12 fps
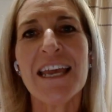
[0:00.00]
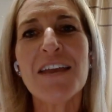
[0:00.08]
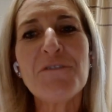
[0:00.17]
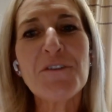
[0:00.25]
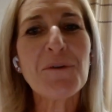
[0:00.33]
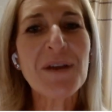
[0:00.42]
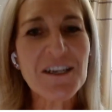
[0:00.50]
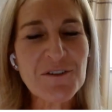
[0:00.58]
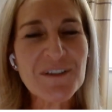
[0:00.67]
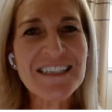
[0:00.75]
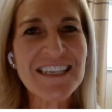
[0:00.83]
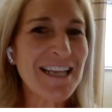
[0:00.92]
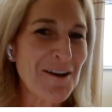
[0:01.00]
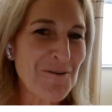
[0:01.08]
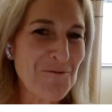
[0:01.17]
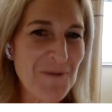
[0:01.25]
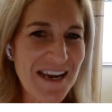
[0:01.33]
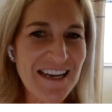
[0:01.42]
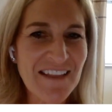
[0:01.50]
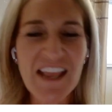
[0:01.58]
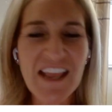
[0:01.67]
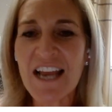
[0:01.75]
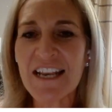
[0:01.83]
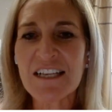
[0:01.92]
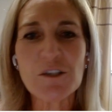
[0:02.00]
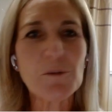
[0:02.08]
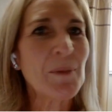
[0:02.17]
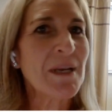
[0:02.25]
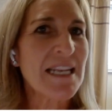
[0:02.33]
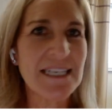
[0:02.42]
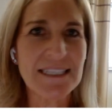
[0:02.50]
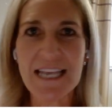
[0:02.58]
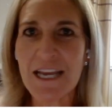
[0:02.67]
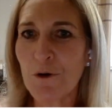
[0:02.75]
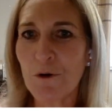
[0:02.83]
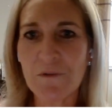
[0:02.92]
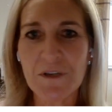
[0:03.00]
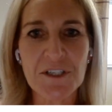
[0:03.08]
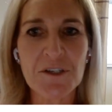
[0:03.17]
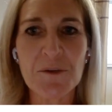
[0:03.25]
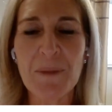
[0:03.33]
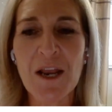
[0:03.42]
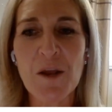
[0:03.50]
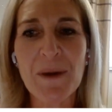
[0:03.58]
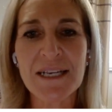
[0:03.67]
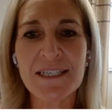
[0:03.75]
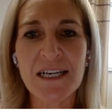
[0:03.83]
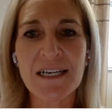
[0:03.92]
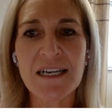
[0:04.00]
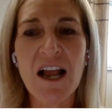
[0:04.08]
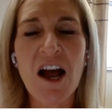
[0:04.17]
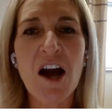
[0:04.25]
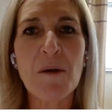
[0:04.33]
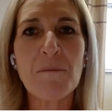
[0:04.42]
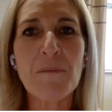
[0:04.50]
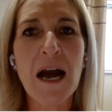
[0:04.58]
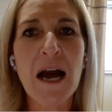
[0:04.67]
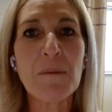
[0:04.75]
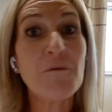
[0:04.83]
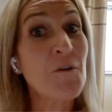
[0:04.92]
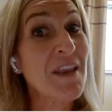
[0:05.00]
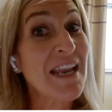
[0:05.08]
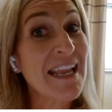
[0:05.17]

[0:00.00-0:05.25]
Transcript: If you're interested in reading the article, please head over to pelobuddy.com um, for the